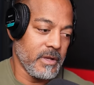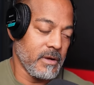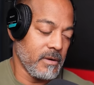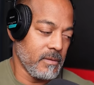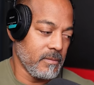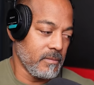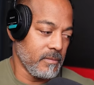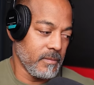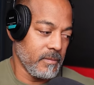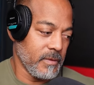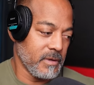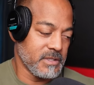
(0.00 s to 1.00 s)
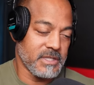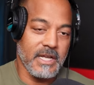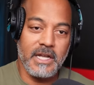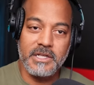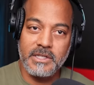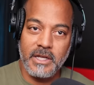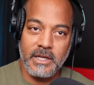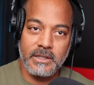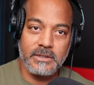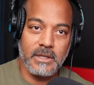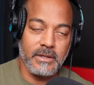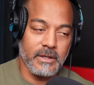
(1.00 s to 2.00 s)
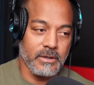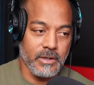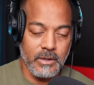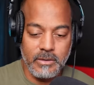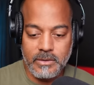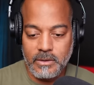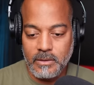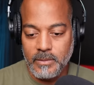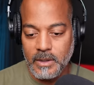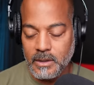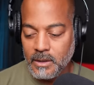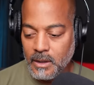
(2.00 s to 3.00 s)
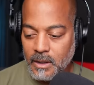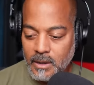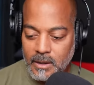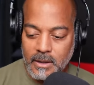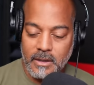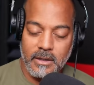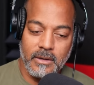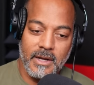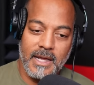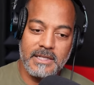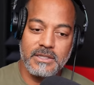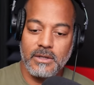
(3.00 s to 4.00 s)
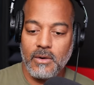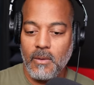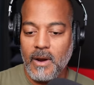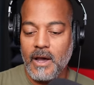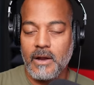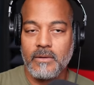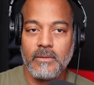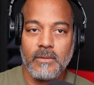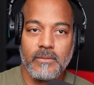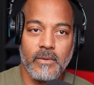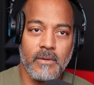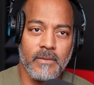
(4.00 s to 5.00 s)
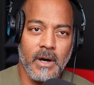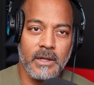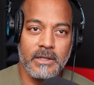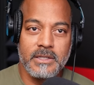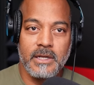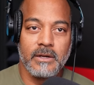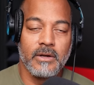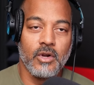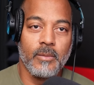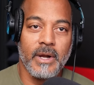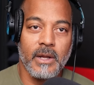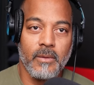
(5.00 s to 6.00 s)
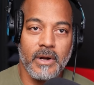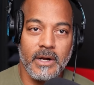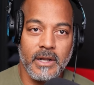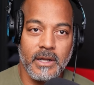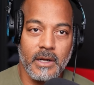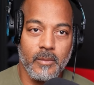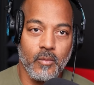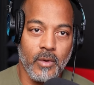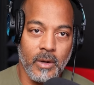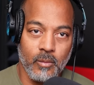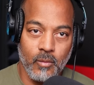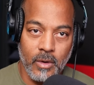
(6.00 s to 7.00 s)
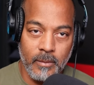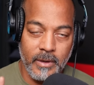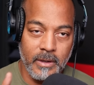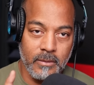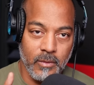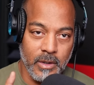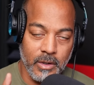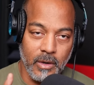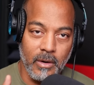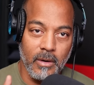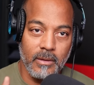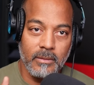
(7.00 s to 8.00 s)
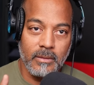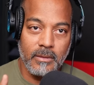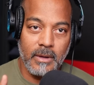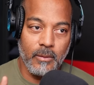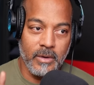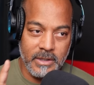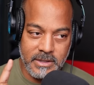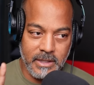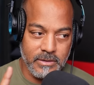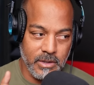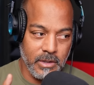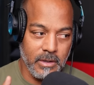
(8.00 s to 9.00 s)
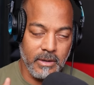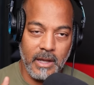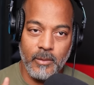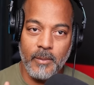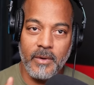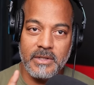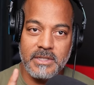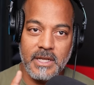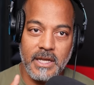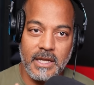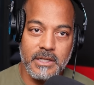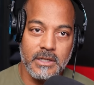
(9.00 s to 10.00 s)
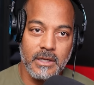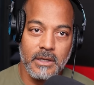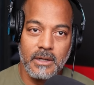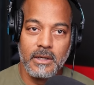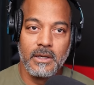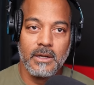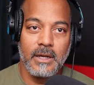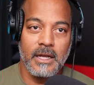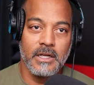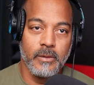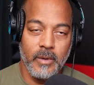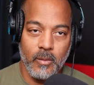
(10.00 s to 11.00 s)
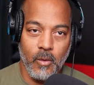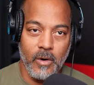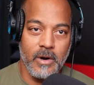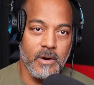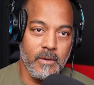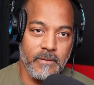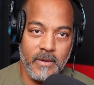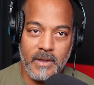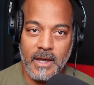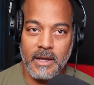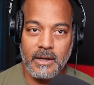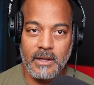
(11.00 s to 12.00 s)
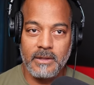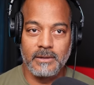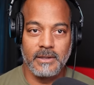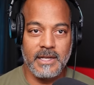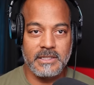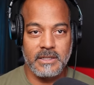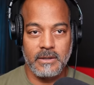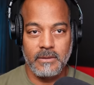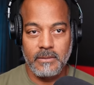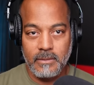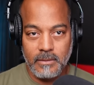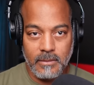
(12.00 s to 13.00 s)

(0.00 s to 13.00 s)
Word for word: your stage things, I think on YouTube, and you'd ask the crowd for a volunteer and nobody wanted to get up. One girl, I want to say it was a girl, came up on stage and you rewarded her for that. And the lesson